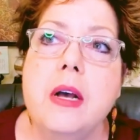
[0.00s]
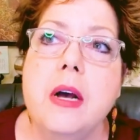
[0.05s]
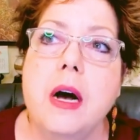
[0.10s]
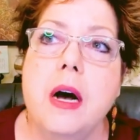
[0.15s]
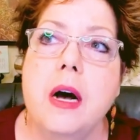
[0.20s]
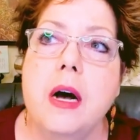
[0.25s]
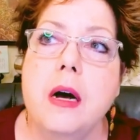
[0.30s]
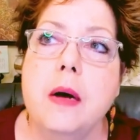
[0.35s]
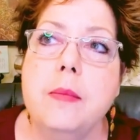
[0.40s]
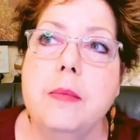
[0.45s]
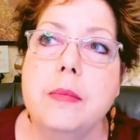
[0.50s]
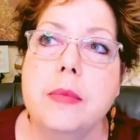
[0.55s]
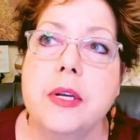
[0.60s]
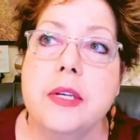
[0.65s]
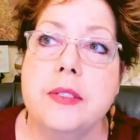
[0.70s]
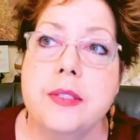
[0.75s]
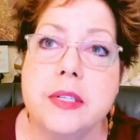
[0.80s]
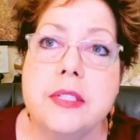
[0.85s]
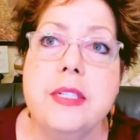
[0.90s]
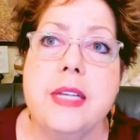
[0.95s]

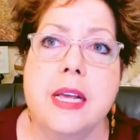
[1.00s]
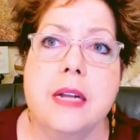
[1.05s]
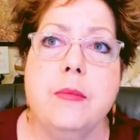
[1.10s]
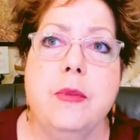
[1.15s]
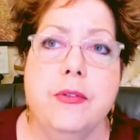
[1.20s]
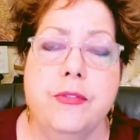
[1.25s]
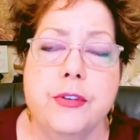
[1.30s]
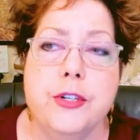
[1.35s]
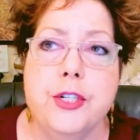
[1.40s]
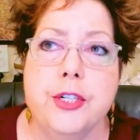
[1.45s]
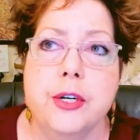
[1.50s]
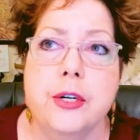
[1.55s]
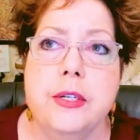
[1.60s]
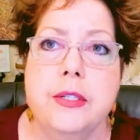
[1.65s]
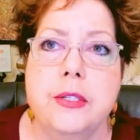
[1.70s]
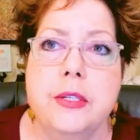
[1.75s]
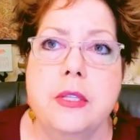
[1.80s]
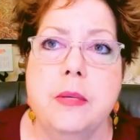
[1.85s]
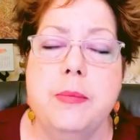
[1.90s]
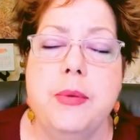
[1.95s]
because this animal for sure
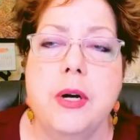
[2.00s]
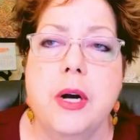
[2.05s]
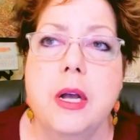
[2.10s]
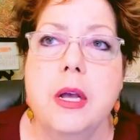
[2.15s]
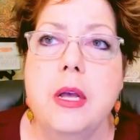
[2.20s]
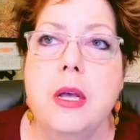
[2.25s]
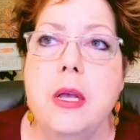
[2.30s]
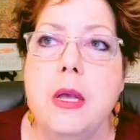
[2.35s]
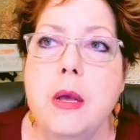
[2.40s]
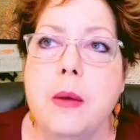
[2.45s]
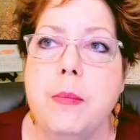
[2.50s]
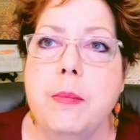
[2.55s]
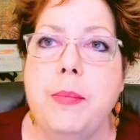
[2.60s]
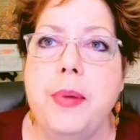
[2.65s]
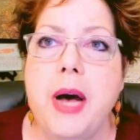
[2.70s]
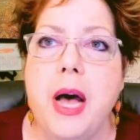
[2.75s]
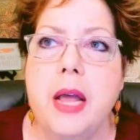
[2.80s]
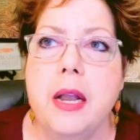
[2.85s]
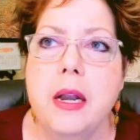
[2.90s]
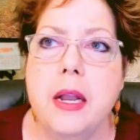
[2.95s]
is in the book,
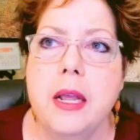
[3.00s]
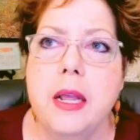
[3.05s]
but